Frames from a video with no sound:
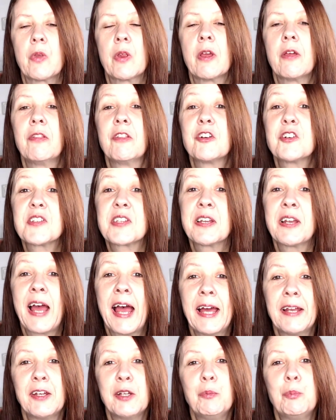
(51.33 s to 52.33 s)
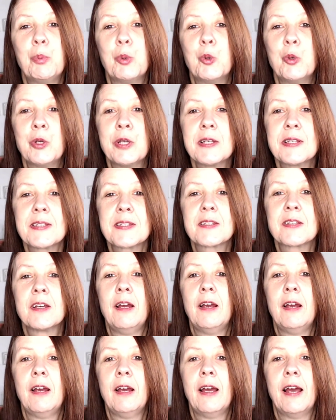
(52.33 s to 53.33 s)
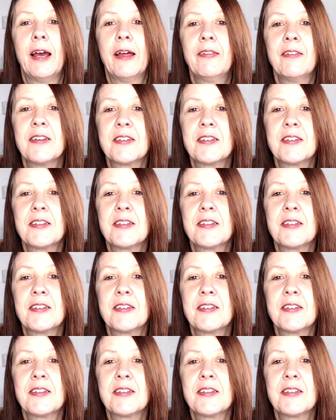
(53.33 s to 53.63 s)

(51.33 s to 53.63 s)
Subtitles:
There's an added bonus, and